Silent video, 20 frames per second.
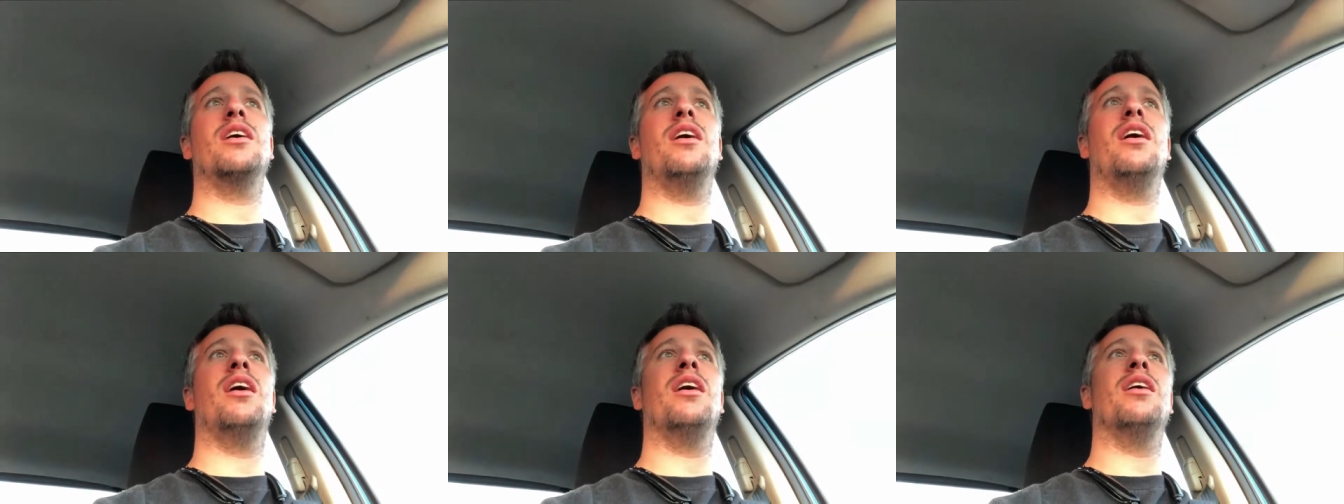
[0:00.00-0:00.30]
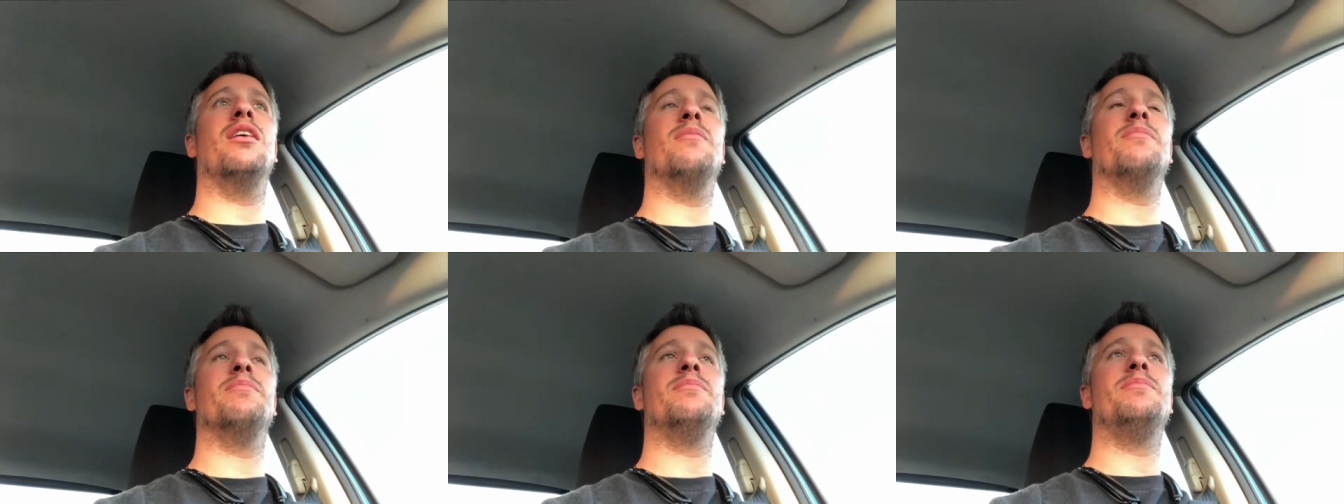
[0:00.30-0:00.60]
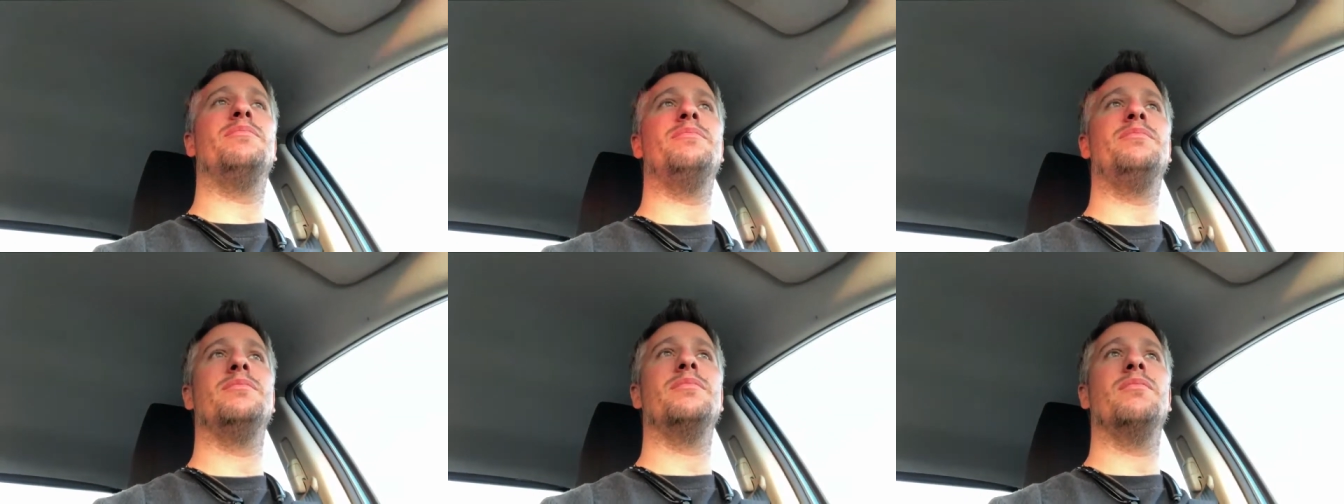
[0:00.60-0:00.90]

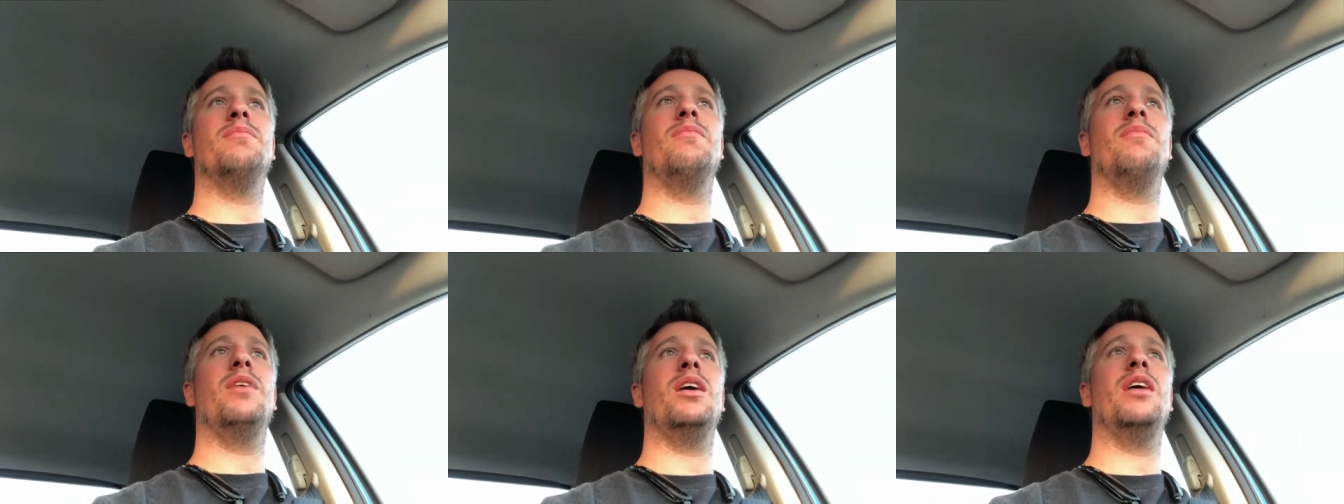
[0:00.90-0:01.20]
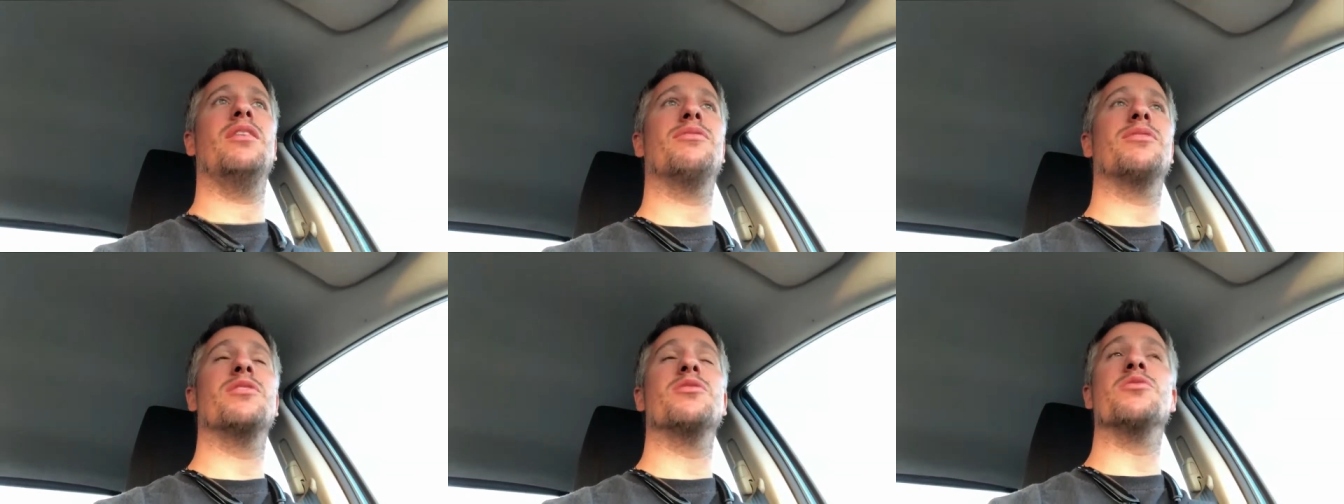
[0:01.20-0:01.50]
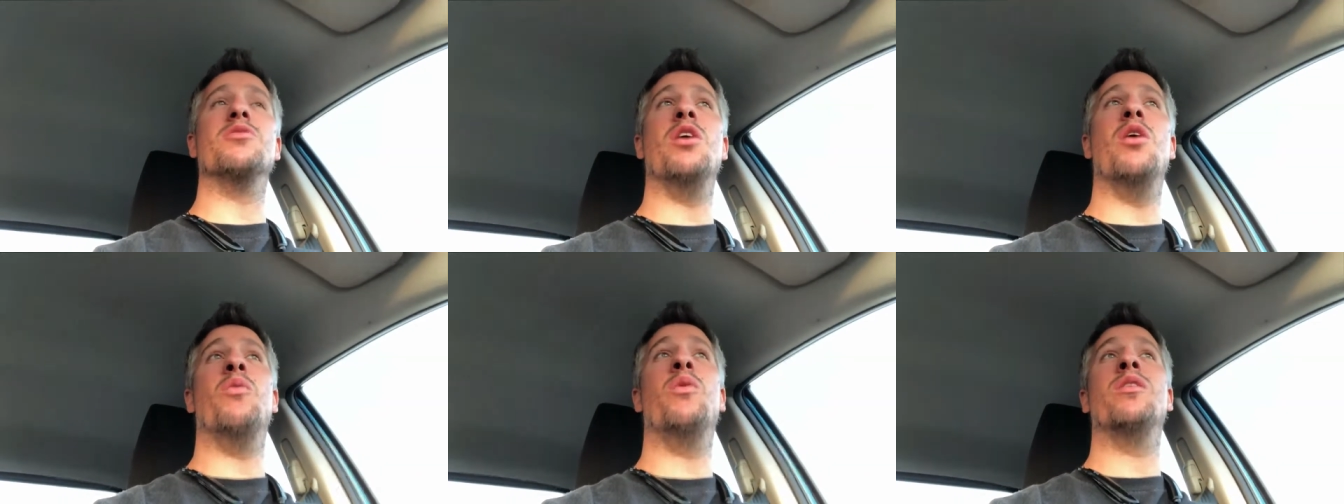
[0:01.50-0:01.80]
um, there's
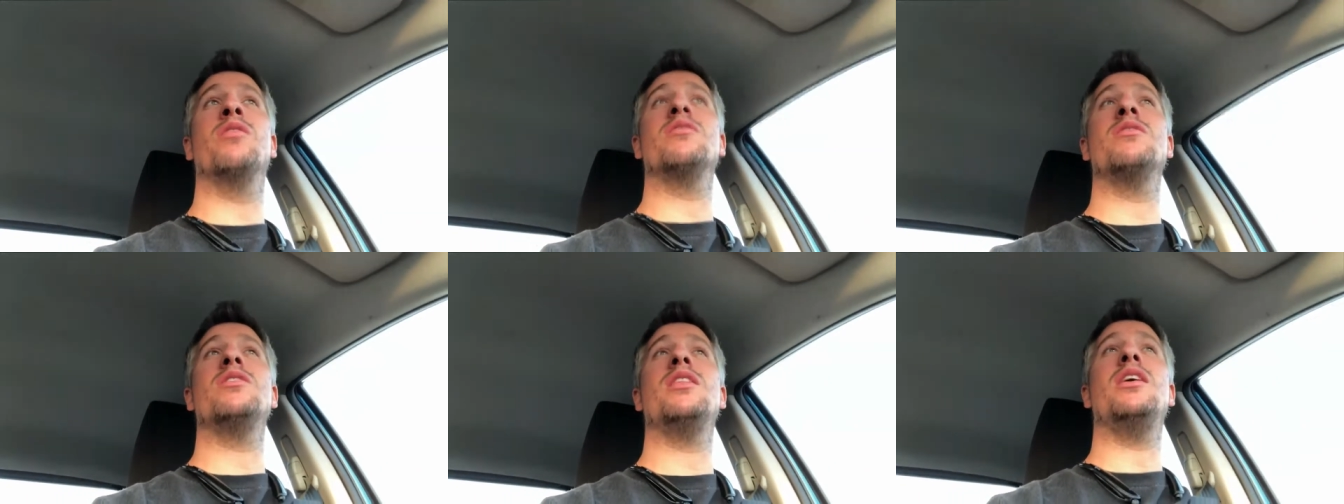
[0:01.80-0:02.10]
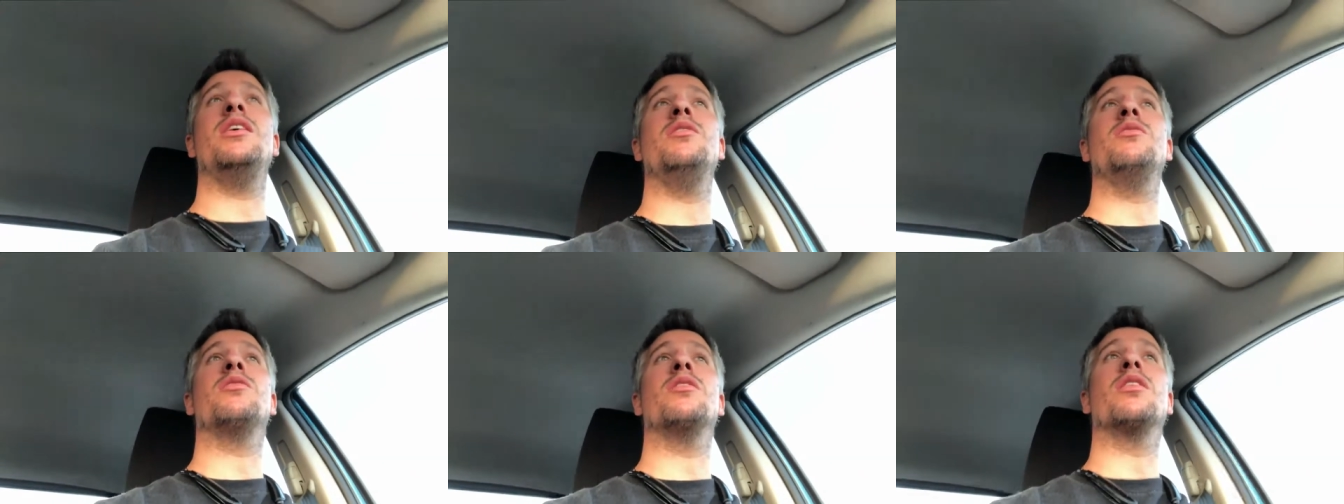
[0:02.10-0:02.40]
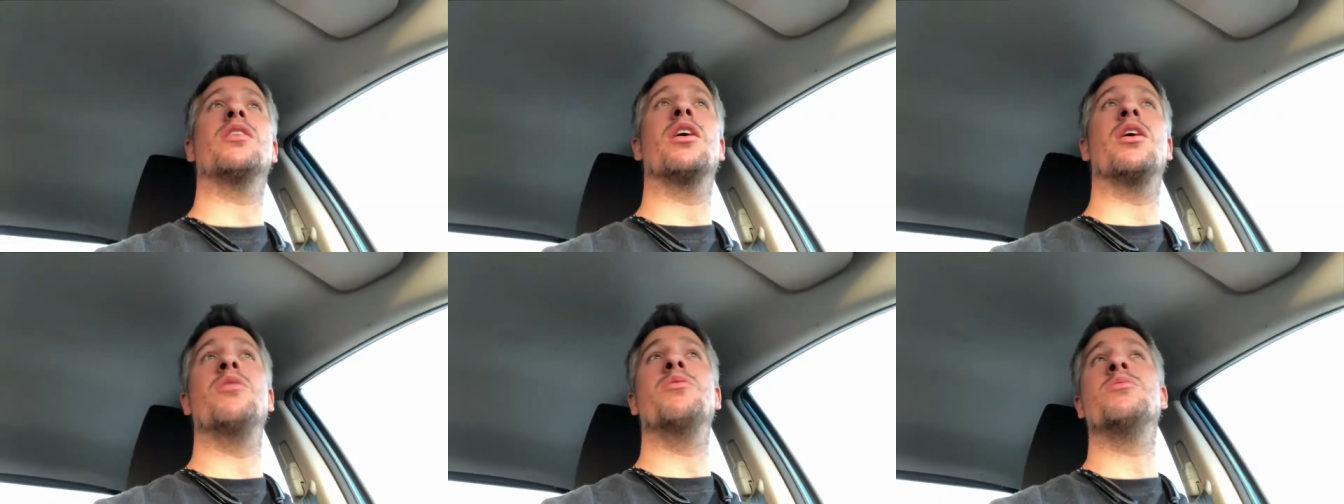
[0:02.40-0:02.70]
no one that you
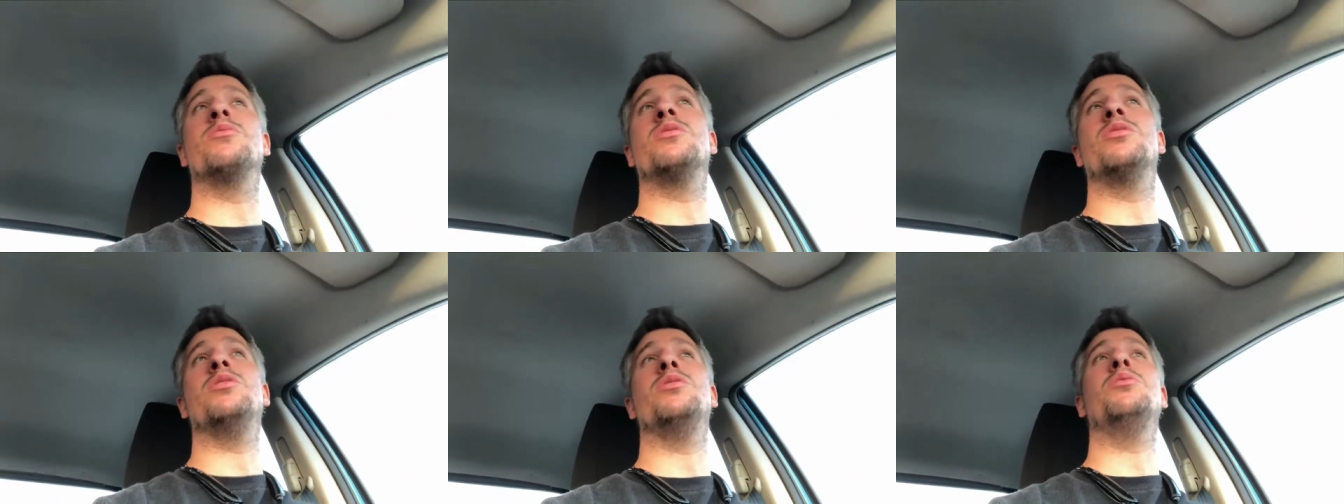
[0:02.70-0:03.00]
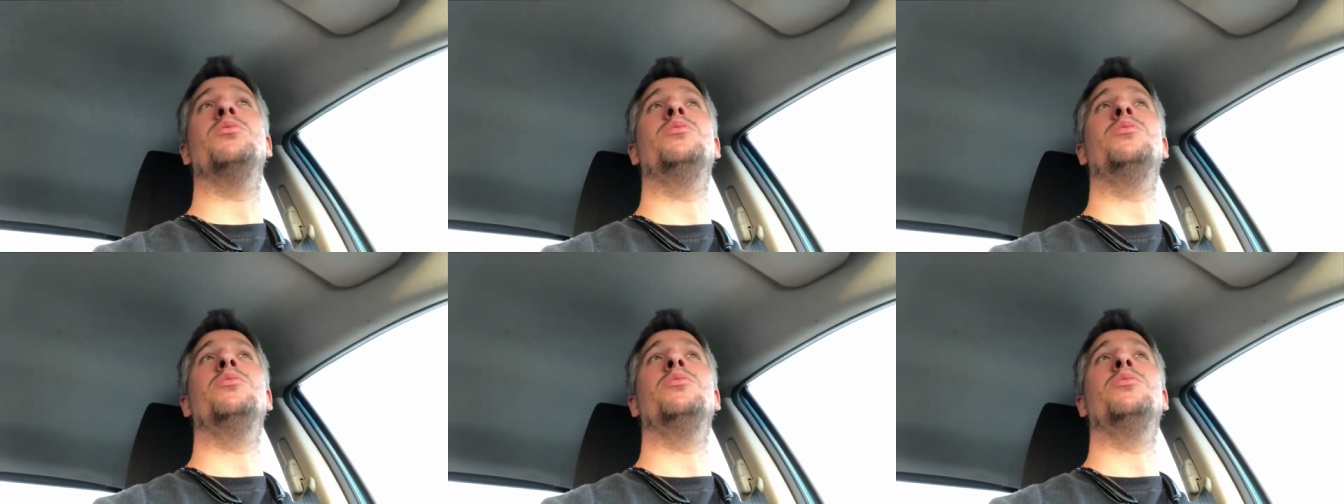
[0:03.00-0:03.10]
could go to